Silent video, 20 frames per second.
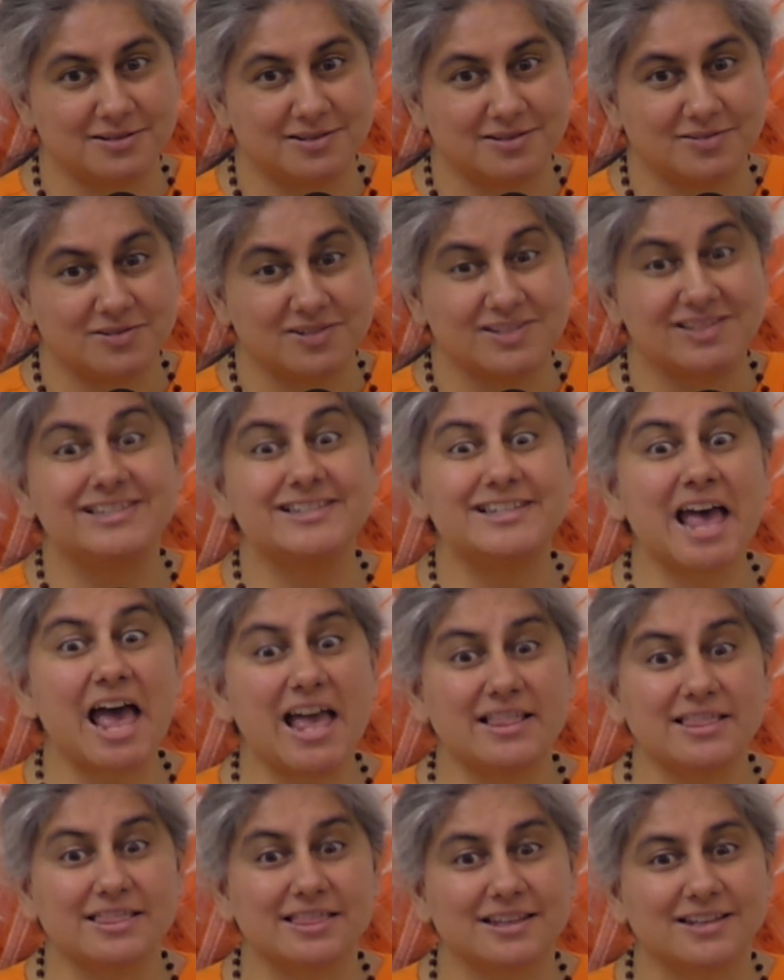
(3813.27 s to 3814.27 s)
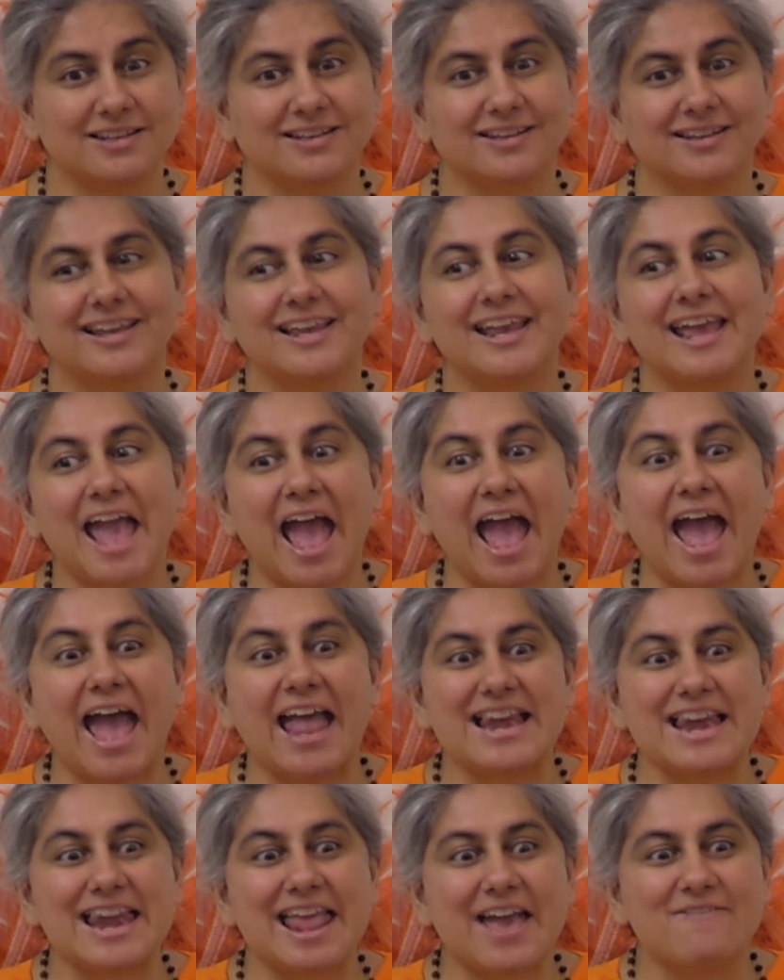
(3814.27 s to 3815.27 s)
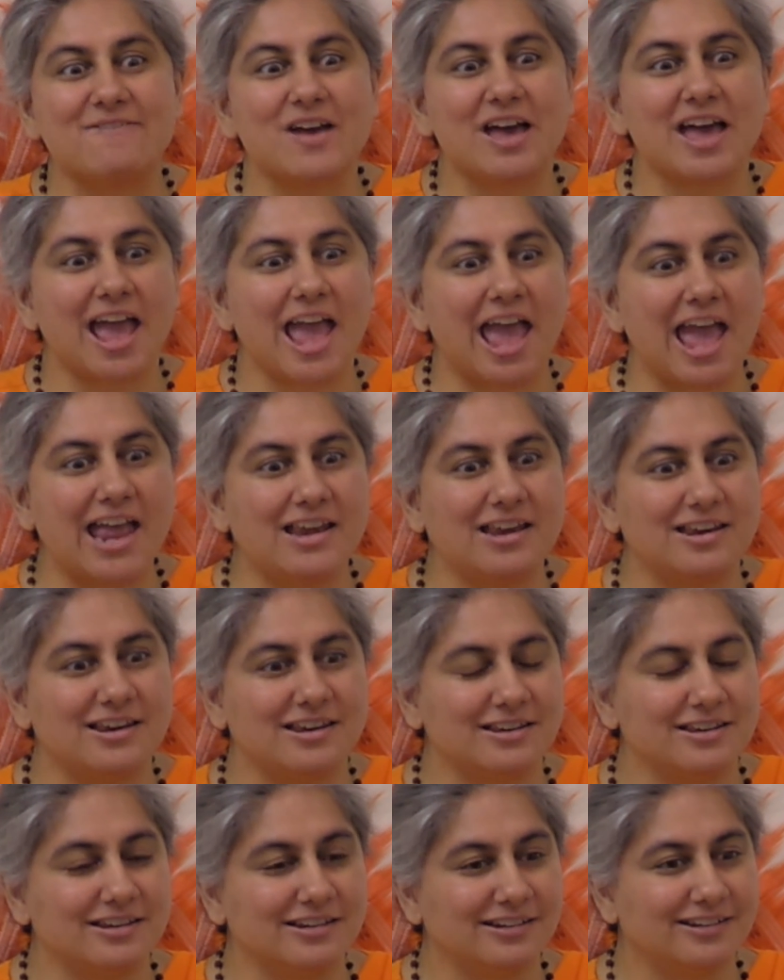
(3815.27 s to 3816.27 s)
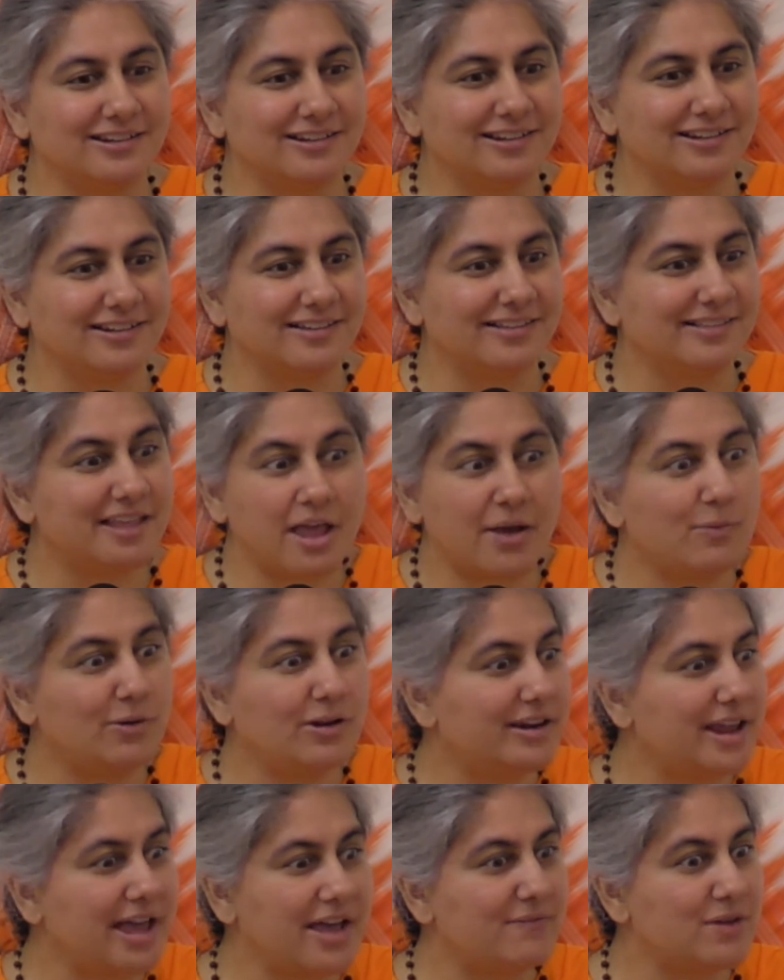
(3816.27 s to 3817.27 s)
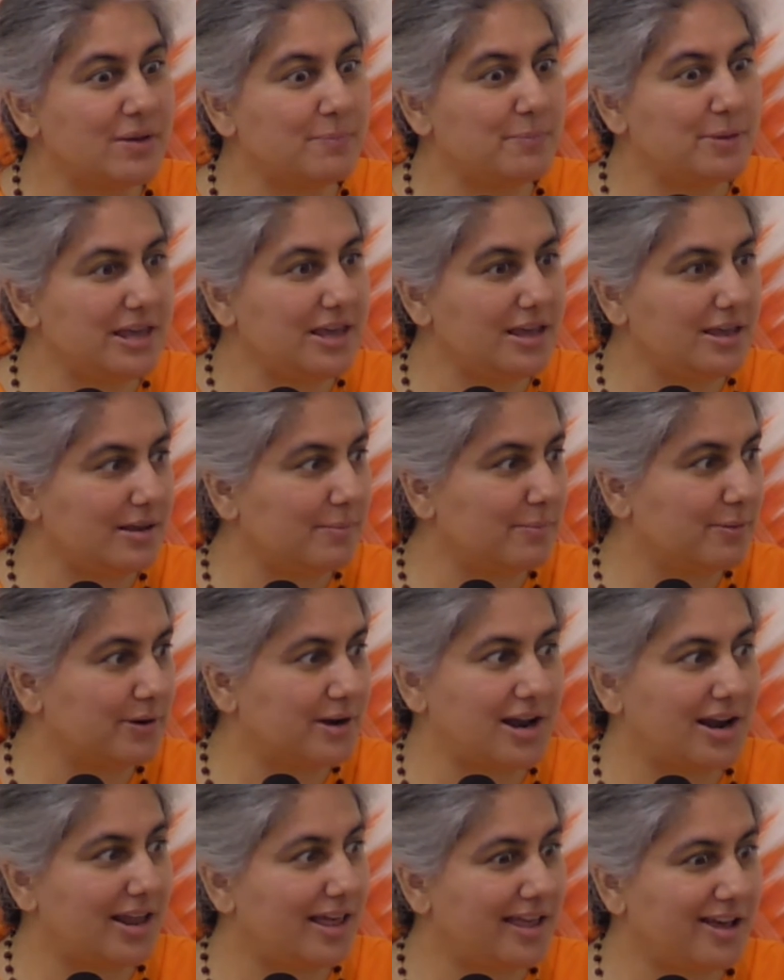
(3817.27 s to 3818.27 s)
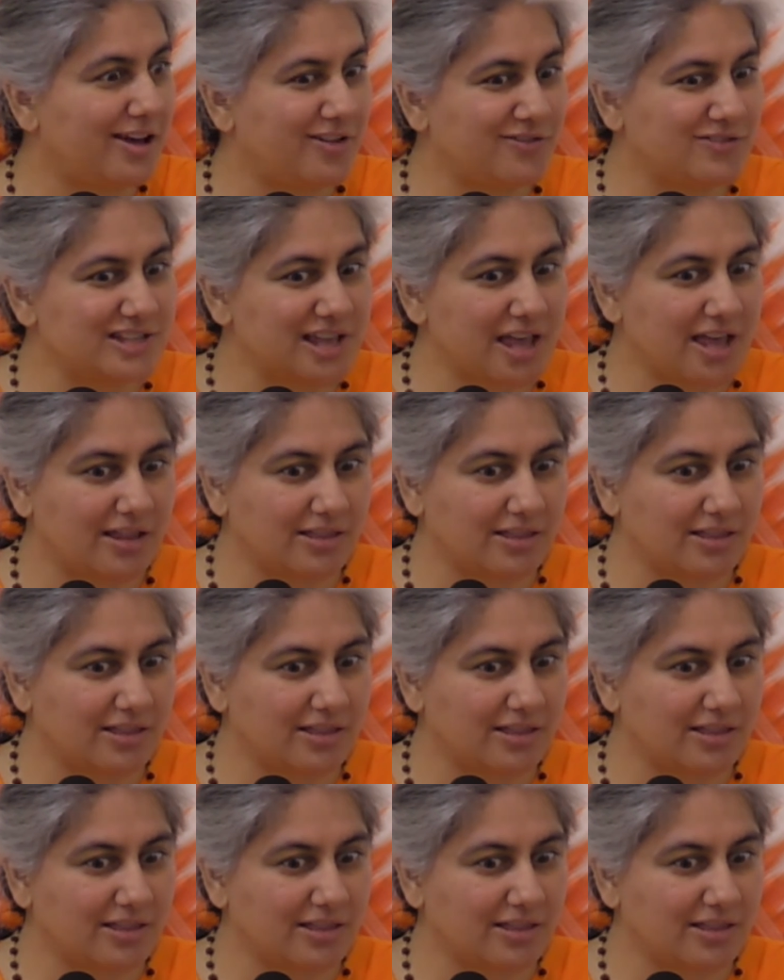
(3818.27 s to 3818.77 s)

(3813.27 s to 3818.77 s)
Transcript: Sat can never end. There will never be Pralaya of Sat.